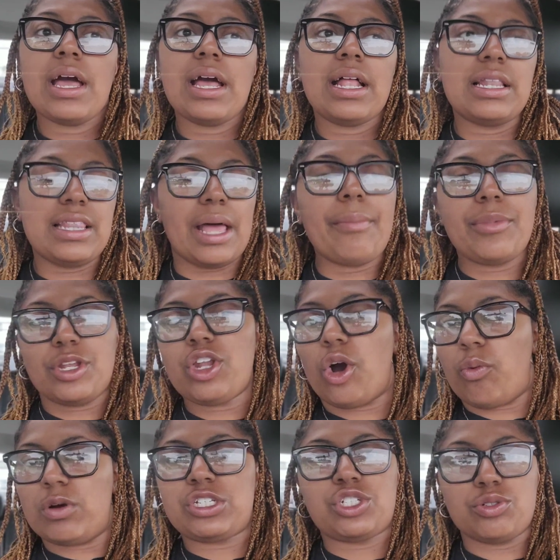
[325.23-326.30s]
Let me know
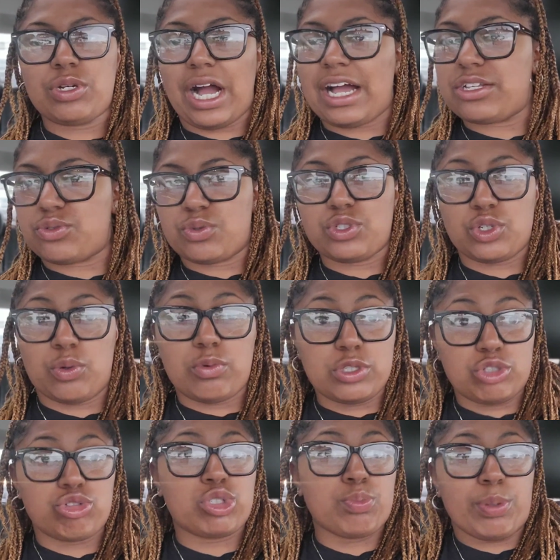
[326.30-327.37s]
what you guys would do. Would
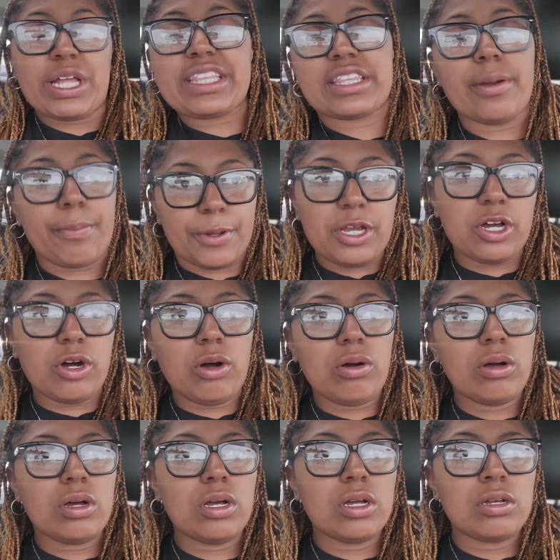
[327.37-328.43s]
you split the bill,
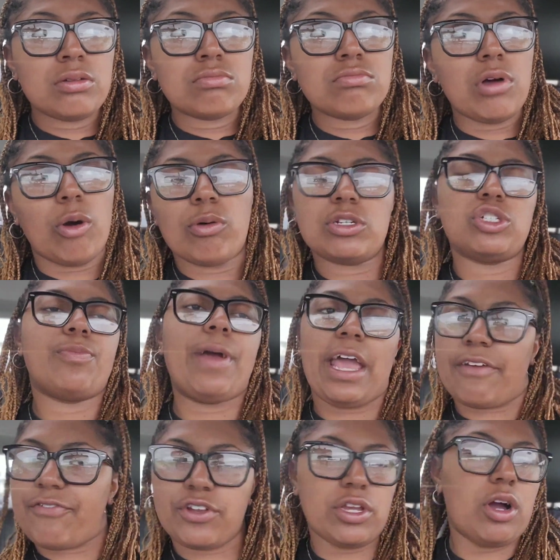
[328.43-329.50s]
or would you pay
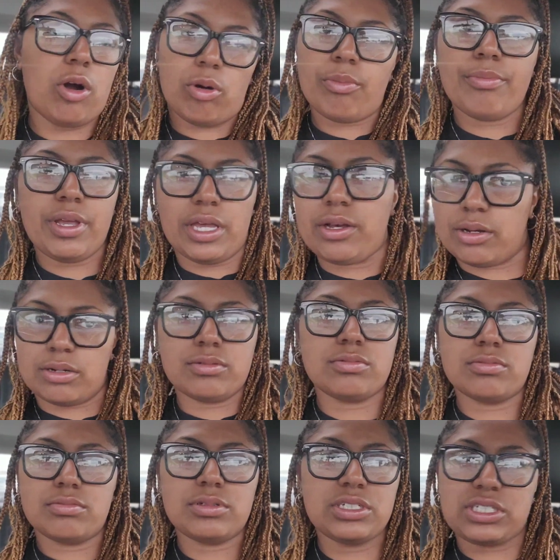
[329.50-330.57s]
for your own meal?
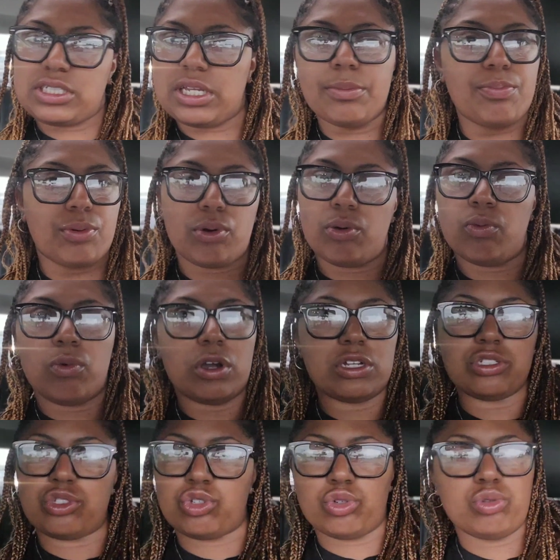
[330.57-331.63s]
Simple.
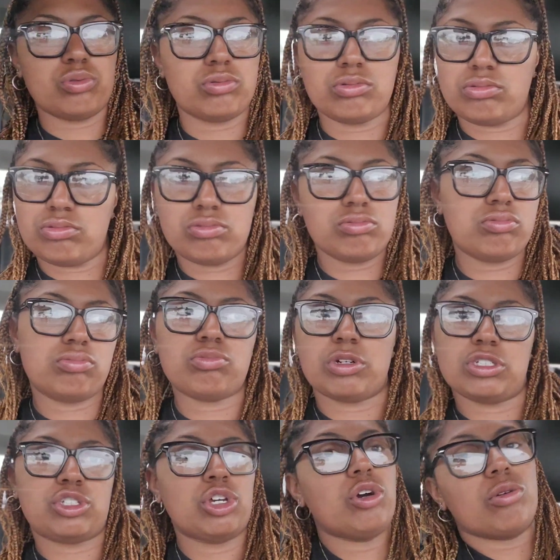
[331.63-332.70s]
One, two,
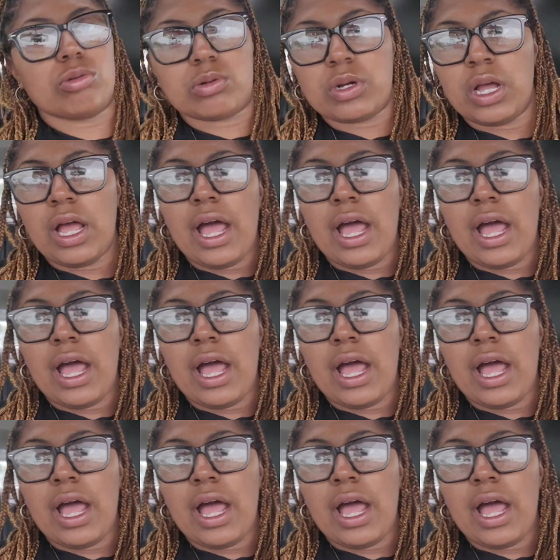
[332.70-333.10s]
one, two.